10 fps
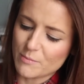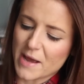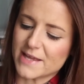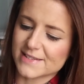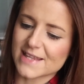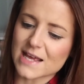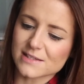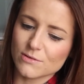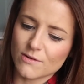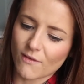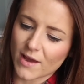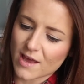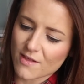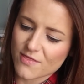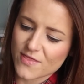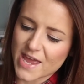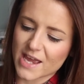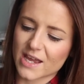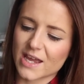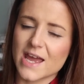but it's that sort of like
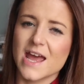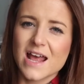thick,